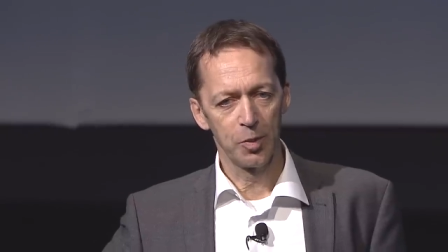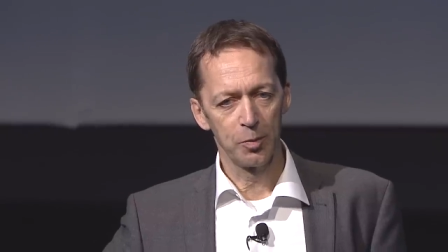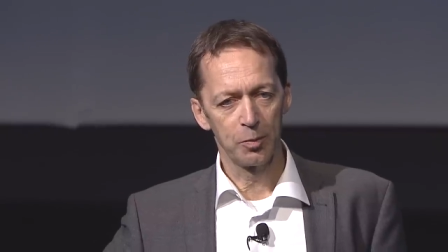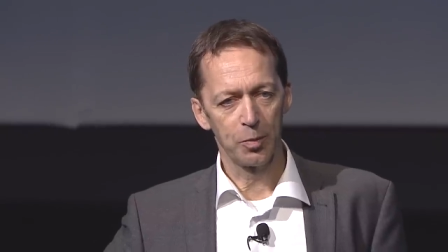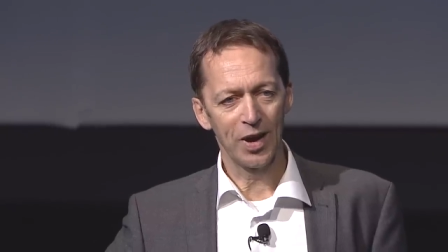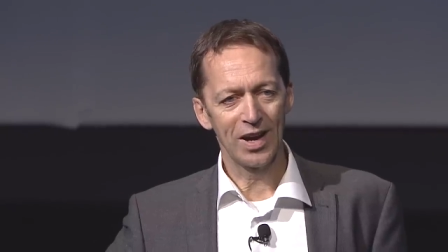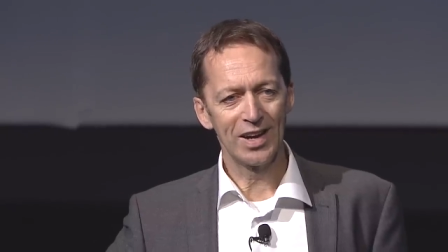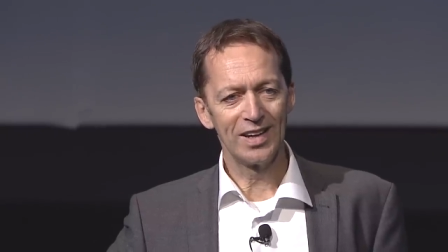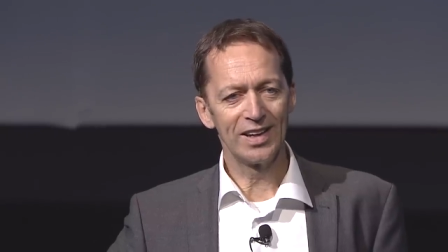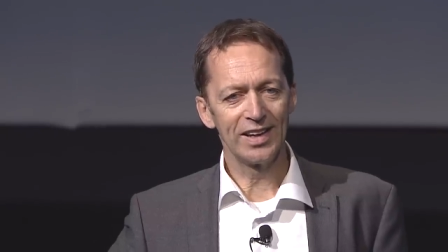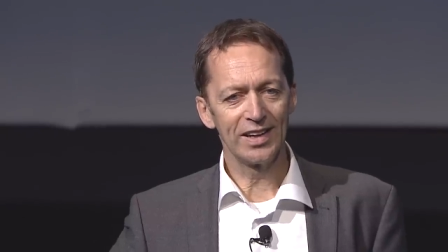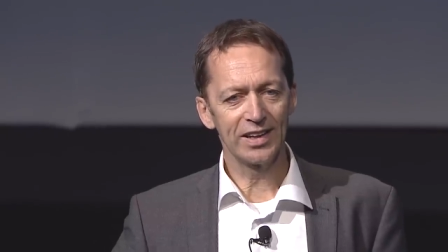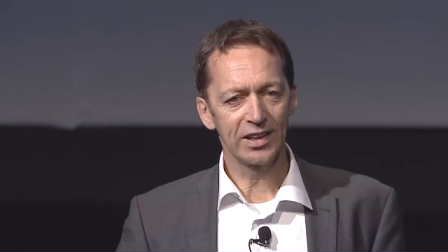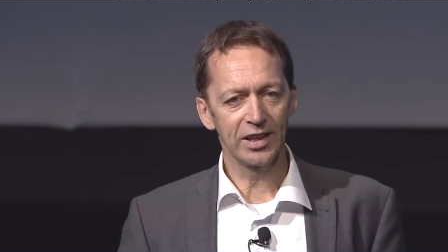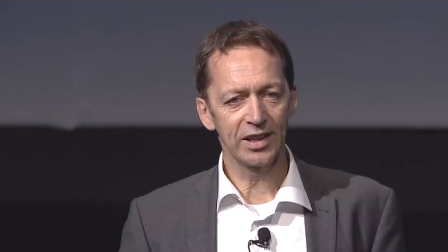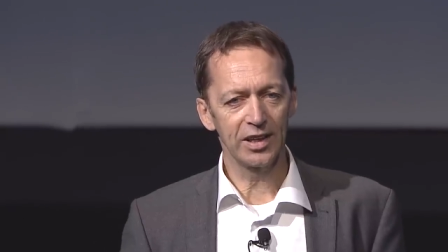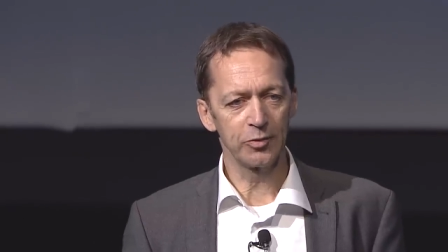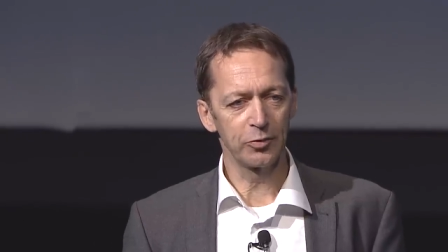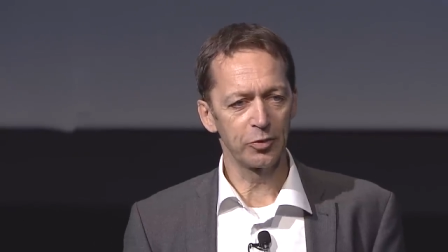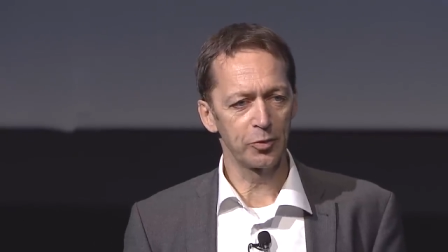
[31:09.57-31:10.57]
by
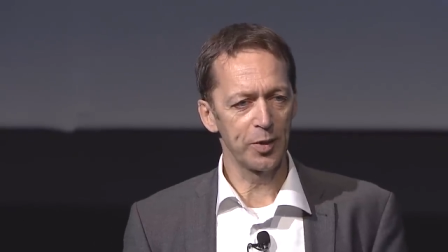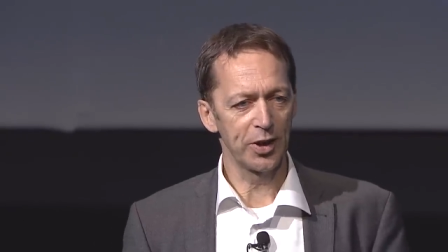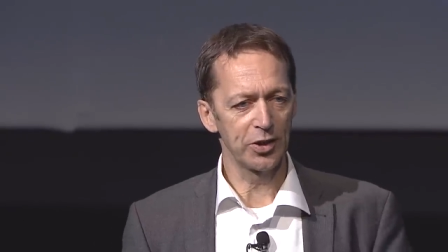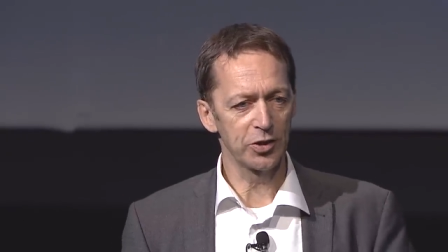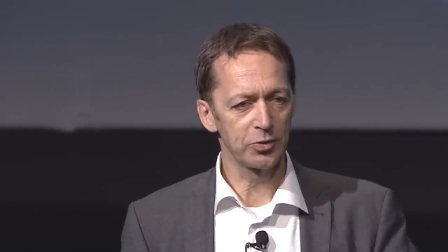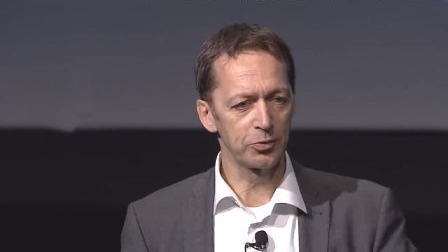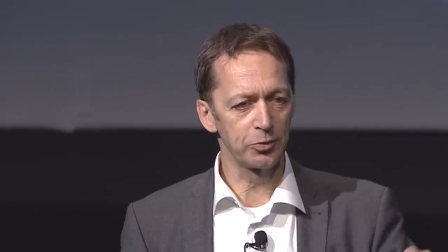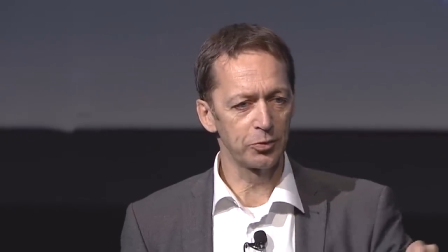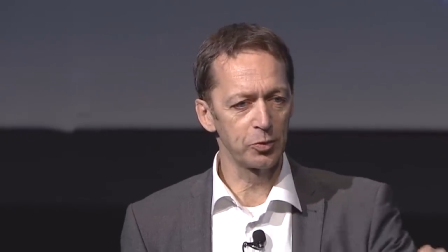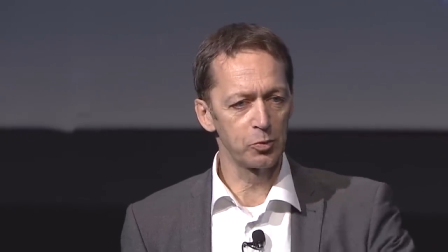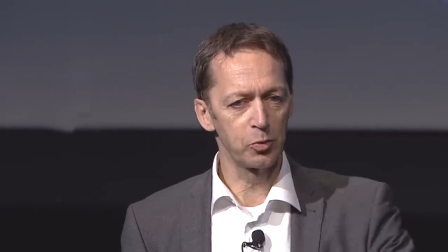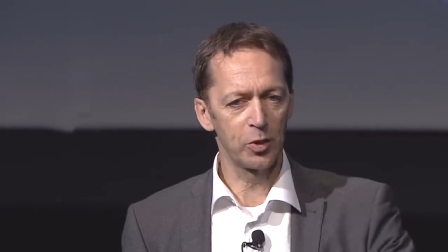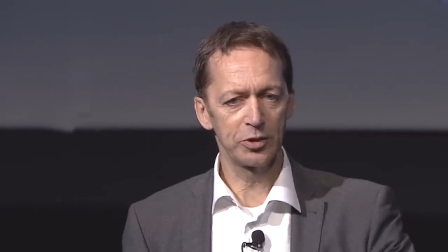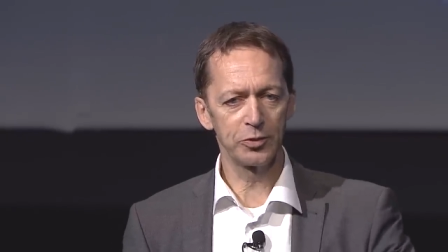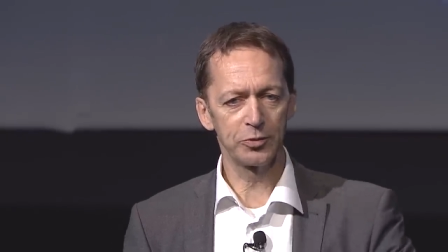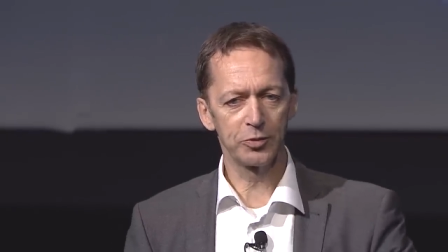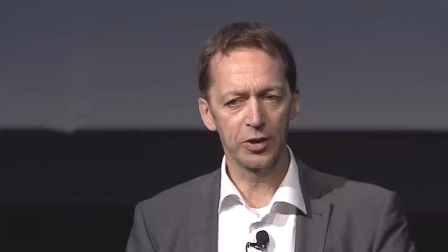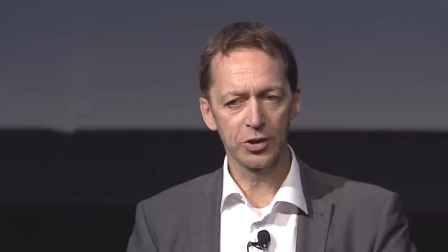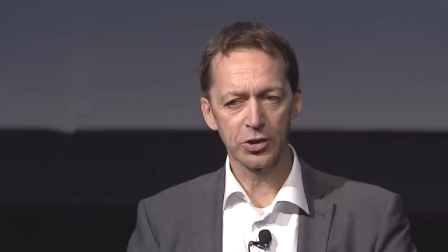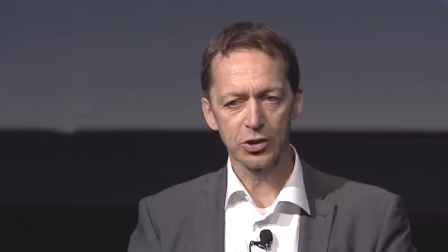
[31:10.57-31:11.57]
linking information from one
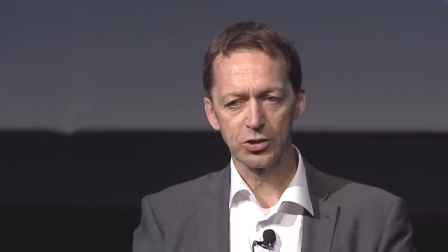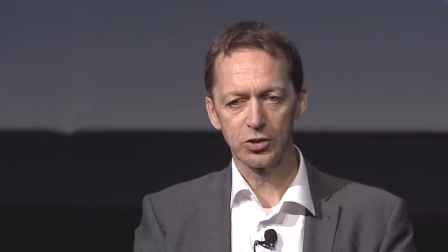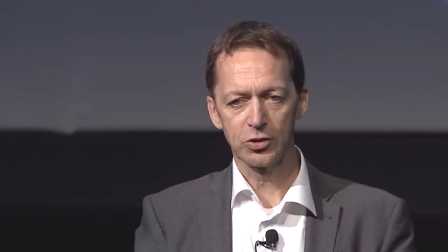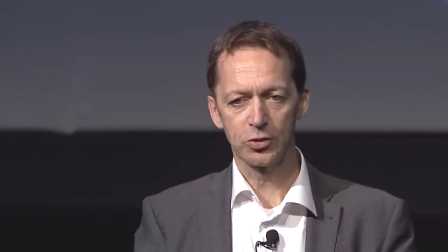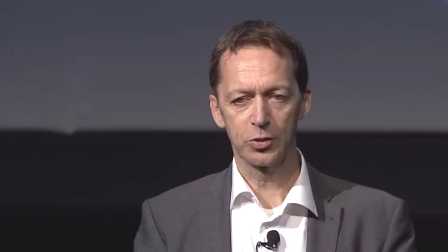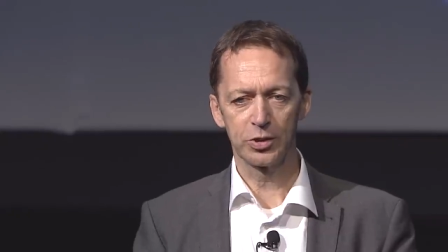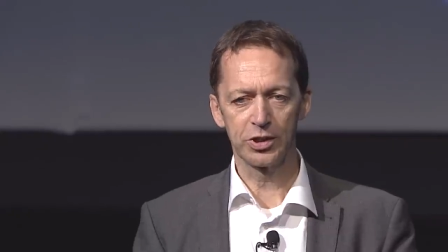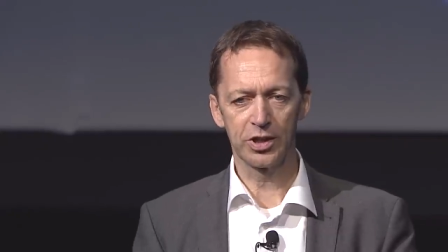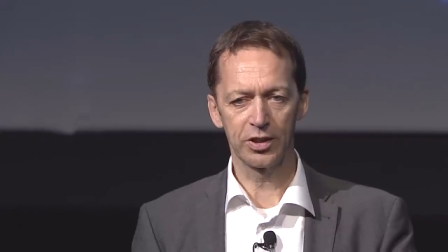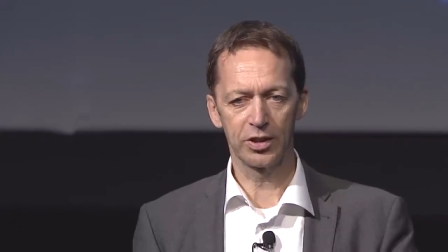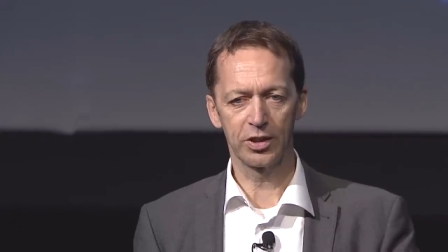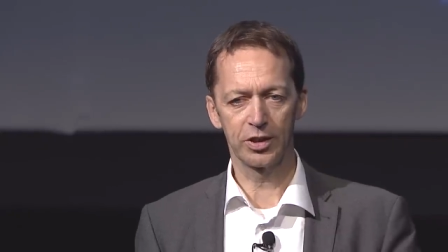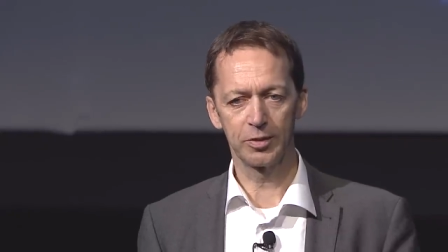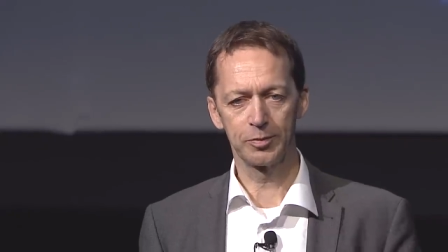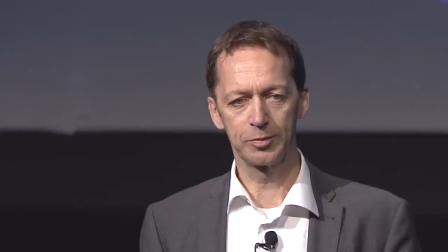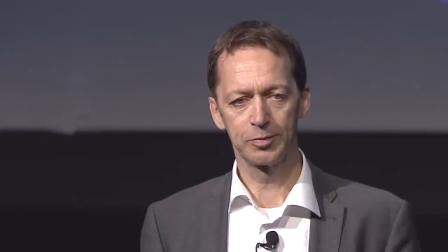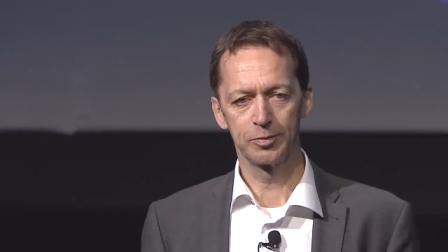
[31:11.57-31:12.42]
function to another.